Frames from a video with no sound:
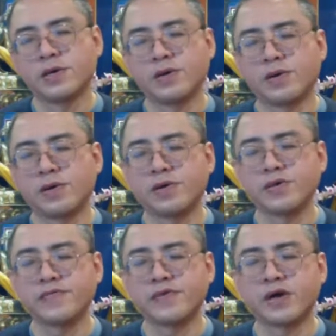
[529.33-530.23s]
Or
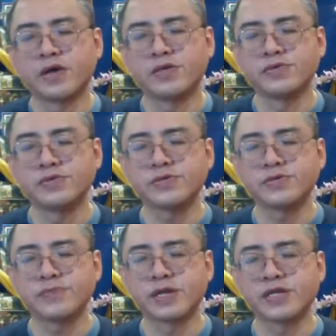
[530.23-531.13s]
if you are used
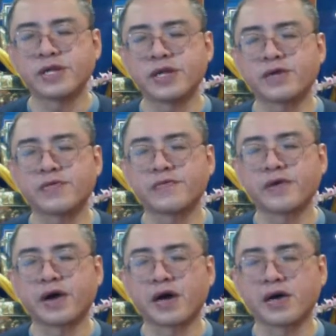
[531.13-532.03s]
to meditating with
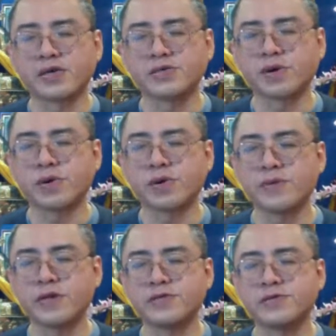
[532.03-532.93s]
your eyes
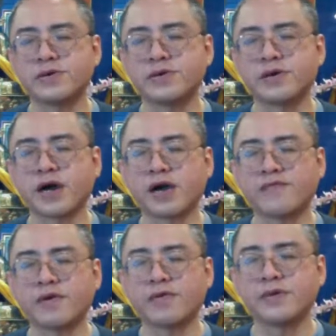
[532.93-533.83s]
opened or half
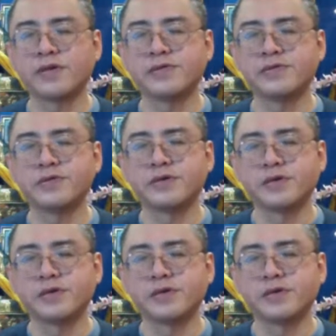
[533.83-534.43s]
opened,